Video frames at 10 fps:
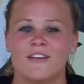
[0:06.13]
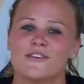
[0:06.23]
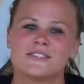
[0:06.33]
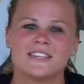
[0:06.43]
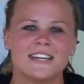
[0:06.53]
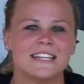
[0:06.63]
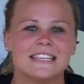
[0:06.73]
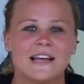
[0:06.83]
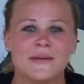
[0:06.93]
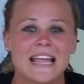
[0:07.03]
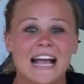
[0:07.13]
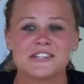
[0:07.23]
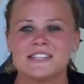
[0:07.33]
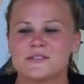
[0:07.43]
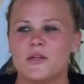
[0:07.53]
It feels good. I mean,
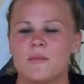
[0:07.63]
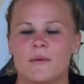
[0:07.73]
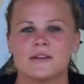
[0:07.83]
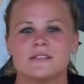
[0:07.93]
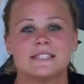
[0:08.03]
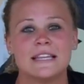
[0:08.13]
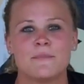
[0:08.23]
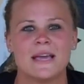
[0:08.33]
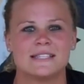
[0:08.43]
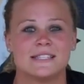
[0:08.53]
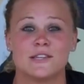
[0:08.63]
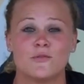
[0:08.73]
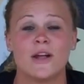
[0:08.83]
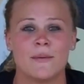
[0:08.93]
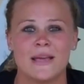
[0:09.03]
actually, stolen, or stealing bases
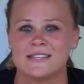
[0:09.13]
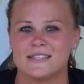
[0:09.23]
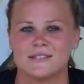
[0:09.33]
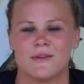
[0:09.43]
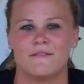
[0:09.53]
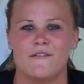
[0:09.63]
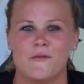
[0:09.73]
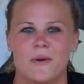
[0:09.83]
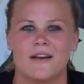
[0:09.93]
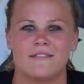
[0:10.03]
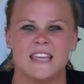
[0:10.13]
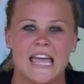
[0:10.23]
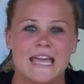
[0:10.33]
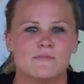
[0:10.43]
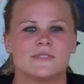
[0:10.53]
and running bases is my favorite part of the
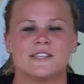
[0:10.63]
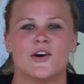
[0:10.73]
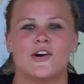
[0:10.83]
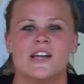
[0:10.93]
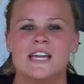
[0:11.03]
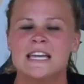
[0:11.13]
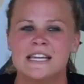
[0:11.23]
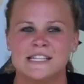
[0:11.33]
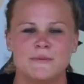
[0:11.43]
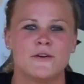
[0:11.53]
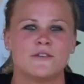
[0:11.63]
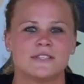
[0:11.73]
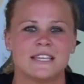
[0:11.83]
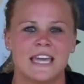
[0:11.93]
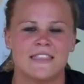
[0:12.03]
game. So to be able
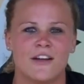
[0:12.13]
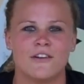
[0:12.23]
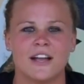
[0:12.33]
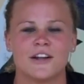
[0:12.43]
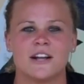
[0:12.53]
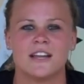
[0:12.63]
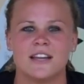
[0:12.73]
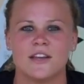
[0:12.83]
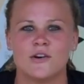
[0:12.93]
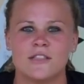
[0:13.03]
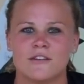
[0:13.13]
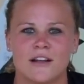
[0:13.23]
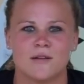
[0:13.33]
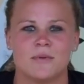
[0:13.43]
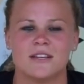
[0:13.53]
to get that record and go in the
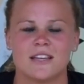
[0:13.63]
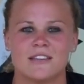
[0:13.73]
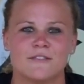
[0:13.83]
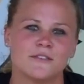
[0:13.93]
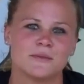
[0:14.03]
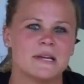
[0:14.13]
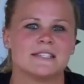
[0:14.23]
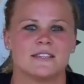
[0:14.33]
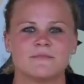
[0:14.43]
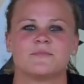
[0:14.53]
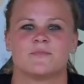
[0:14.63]
record book, it feels amazing.